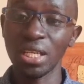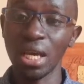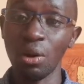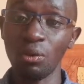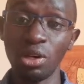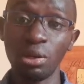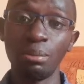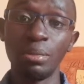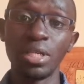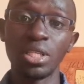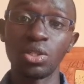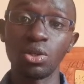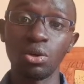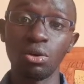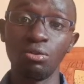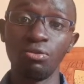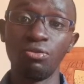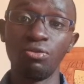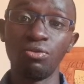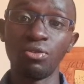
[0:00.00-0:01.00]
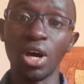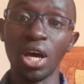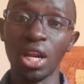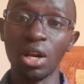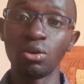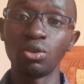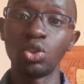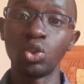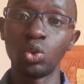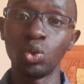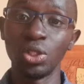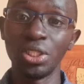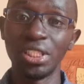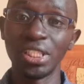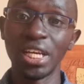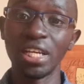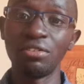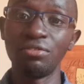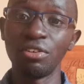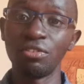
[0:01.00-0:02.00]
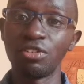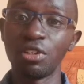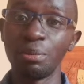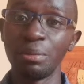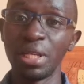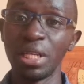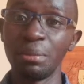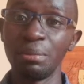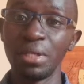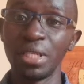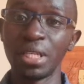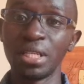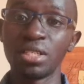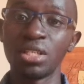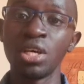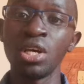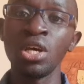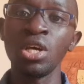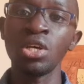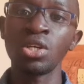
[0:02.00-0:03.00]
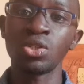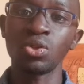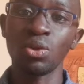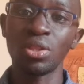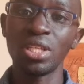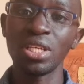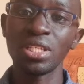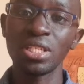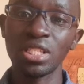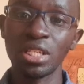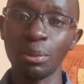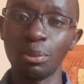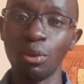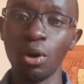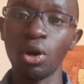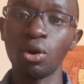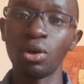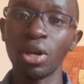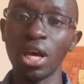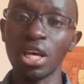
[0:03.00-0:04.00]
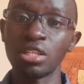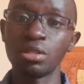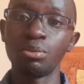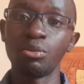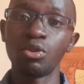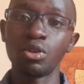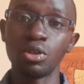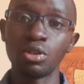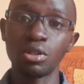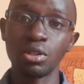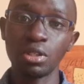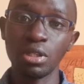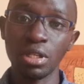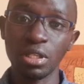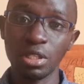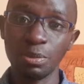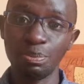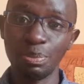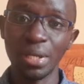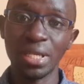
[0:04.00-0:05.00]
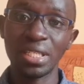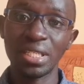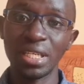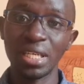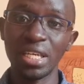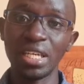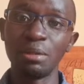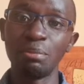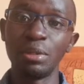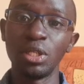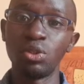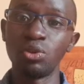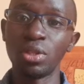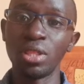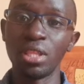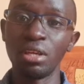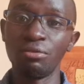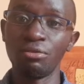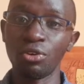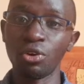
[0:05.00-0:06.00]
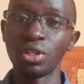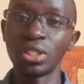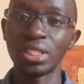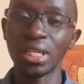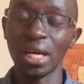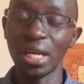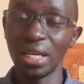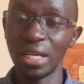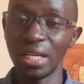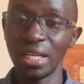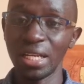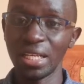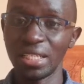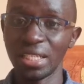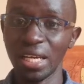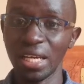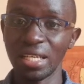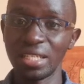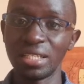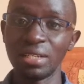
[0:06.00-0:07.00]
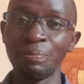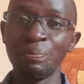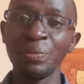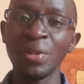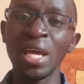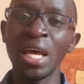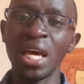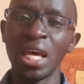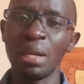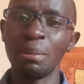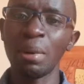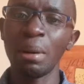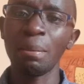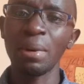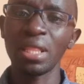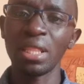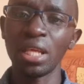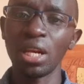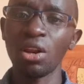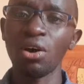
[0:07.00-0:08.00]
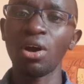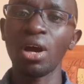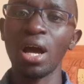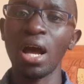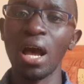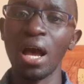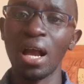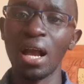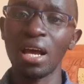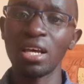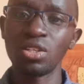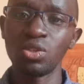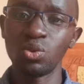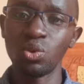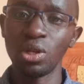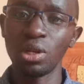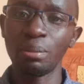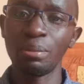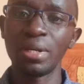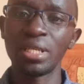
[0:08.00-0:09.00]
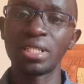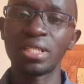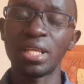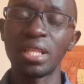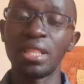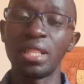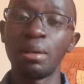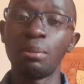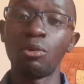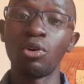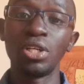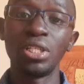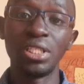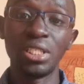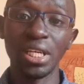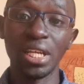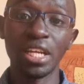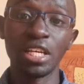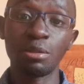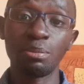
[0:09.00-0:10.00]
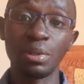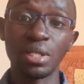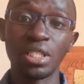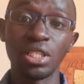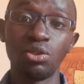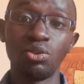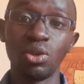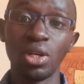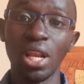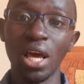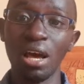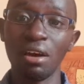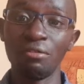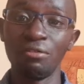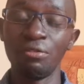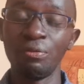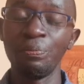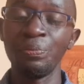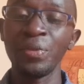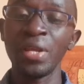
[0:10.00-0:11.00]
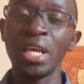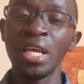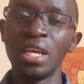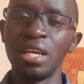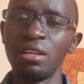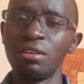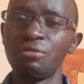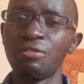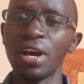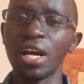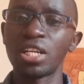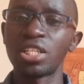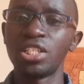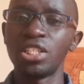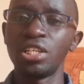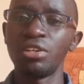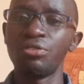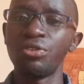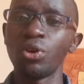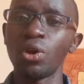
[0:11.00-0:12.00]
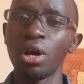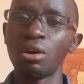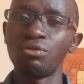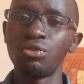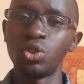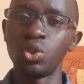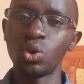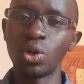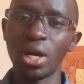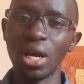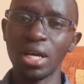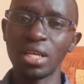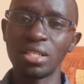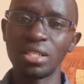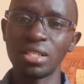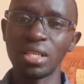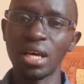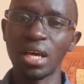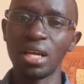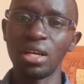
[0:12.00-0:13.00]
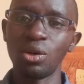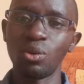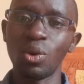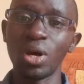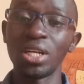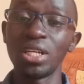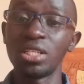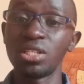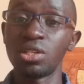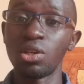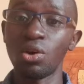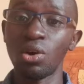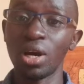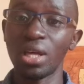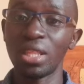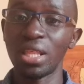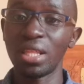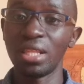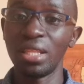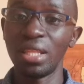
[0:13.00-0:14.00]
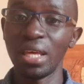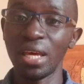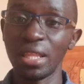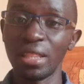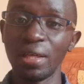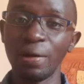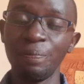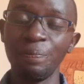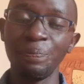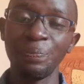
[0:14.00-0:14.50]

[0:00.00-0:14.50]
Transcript: a wheelbase of around 2850mm. So this Stepwagon has more space in between the front and rear tires. Remember, the longer a car's wheelbase, the more interior space it will have. In fact, if you have two cars and one is longer than the other,